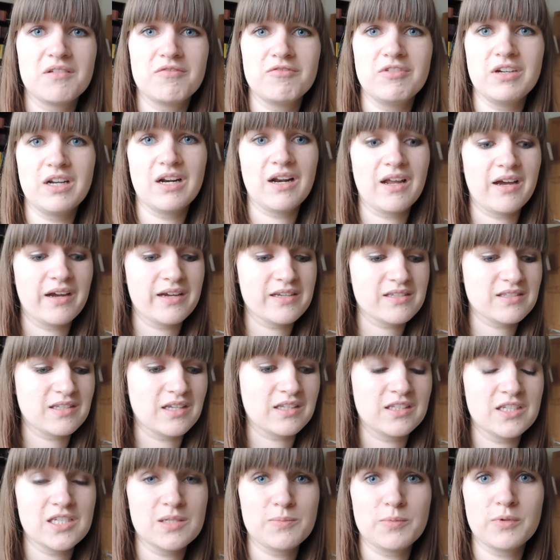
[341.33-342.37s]
realized
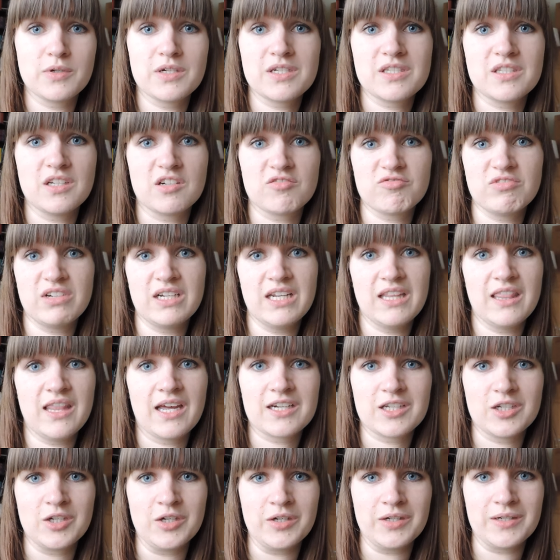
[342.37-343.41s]
that this book is not really
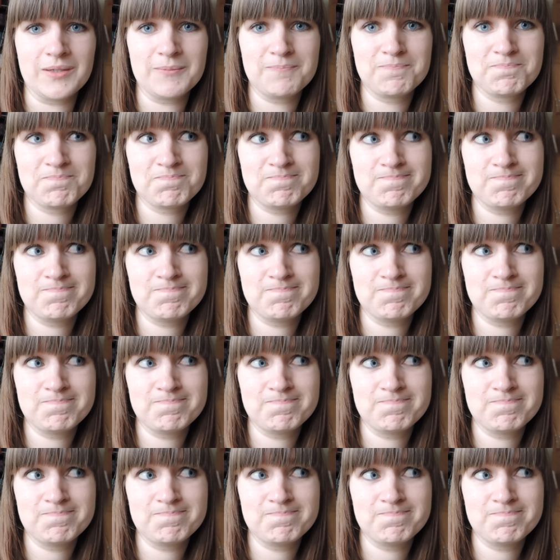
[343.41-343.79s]
that good.